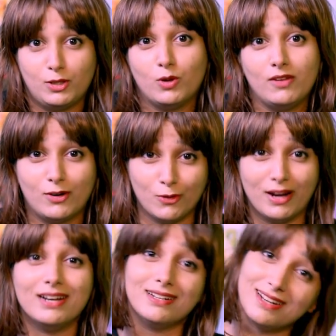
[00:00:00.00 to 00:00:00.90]
been the only one who
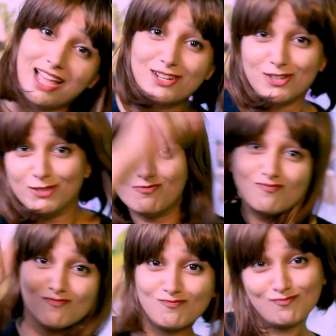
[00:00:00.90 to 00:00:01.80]
went international.
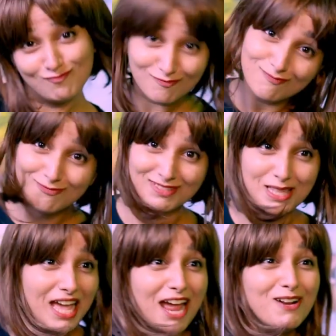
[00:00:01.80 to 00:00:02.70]

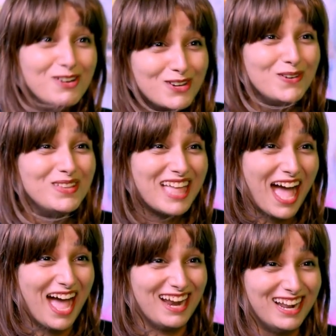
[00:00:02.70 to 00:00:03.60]
See, I don't do
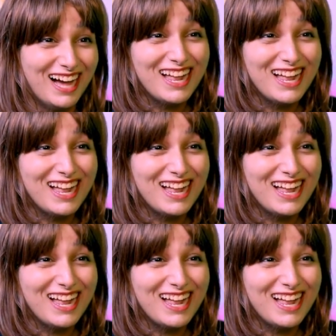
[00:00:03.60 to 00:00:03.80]
that.